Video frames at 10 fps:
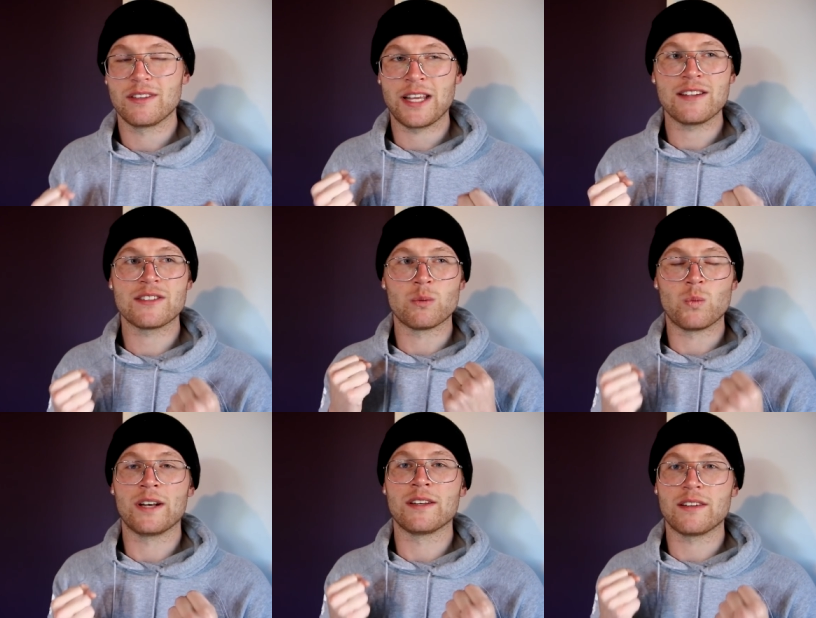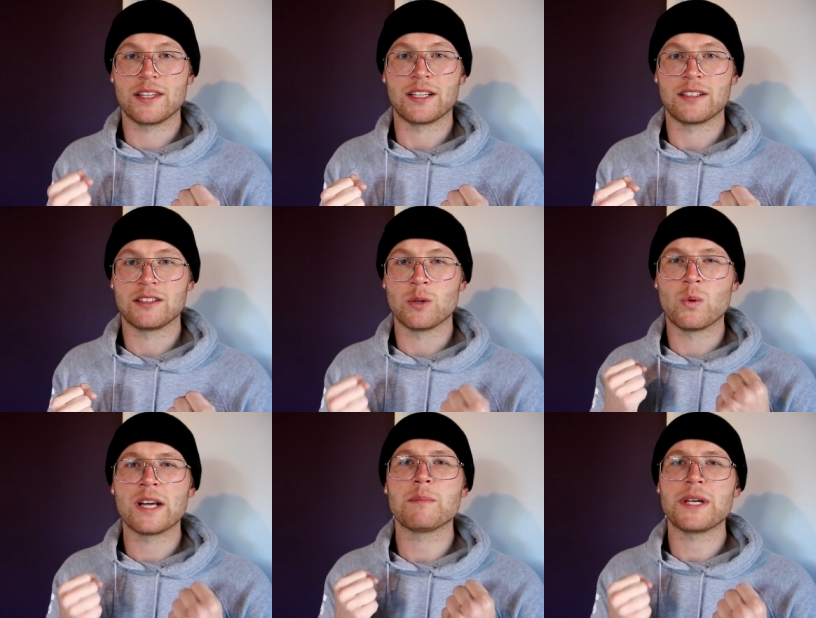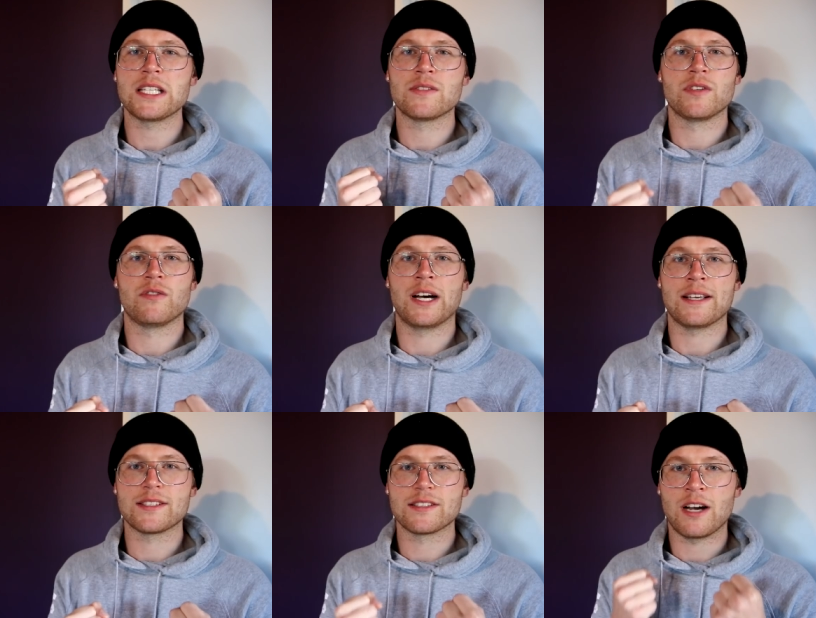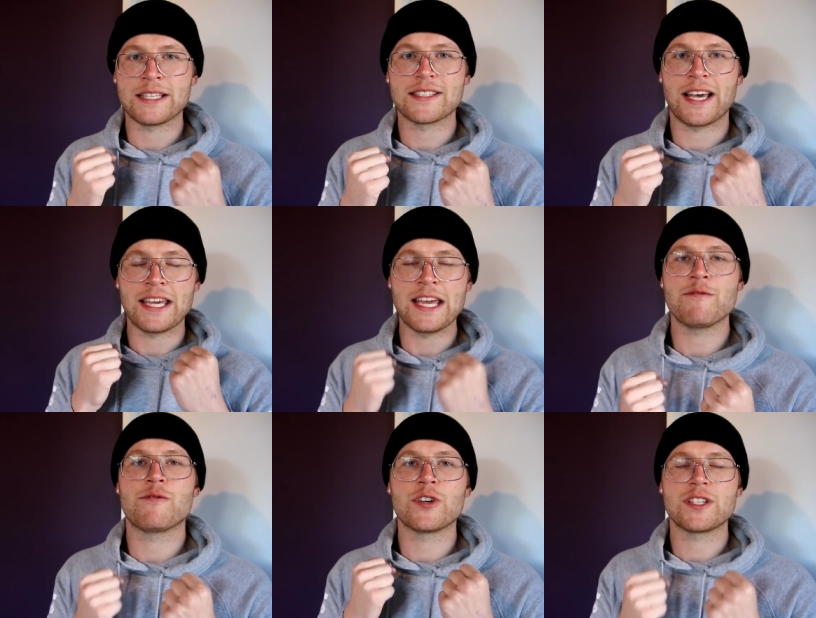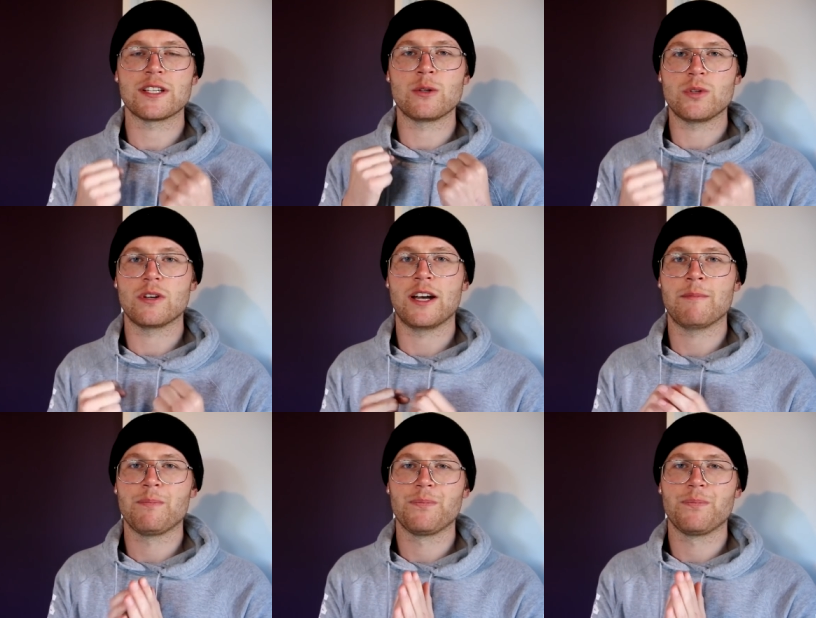that is the one thing, the one piece of advice I say every single time.